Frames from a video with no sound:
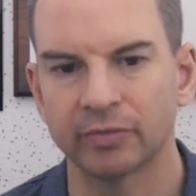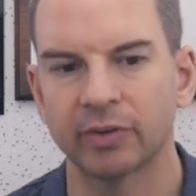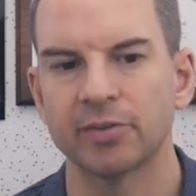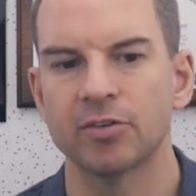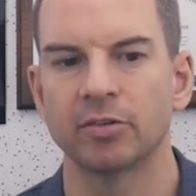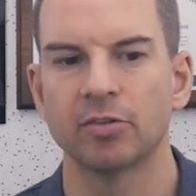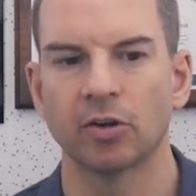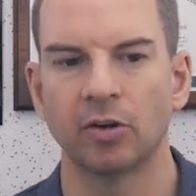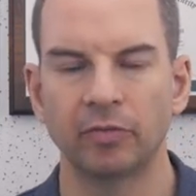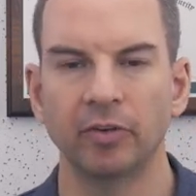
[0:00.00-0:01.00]
versions
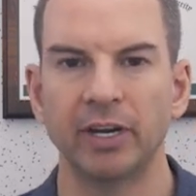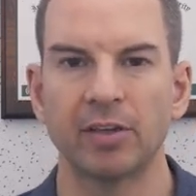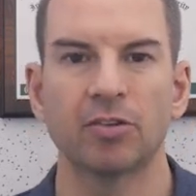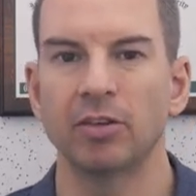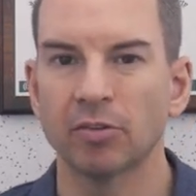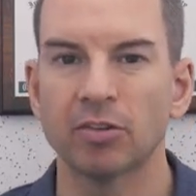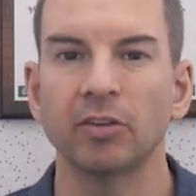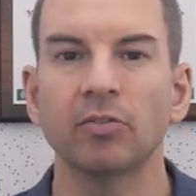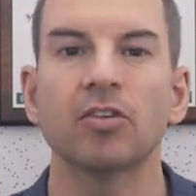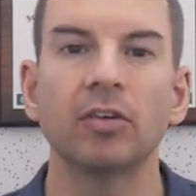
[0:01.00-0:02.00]
of Linux, so you'll
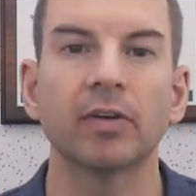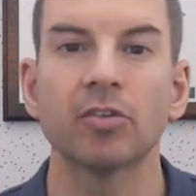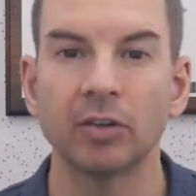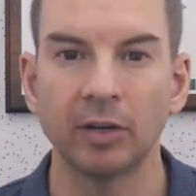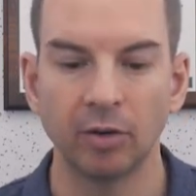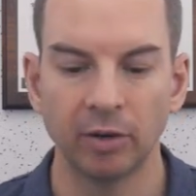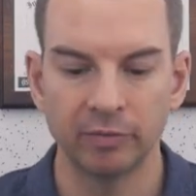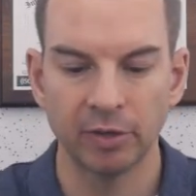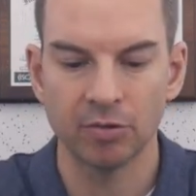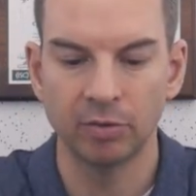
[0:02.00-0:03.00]
still see this on a lot
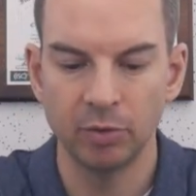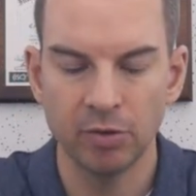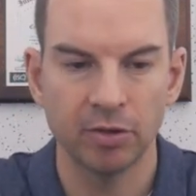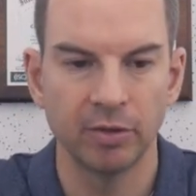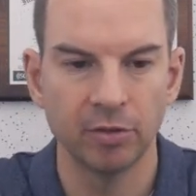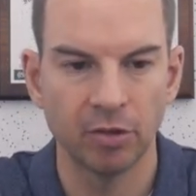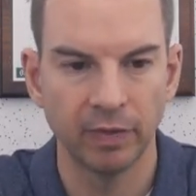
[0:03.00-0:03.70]
of distributions,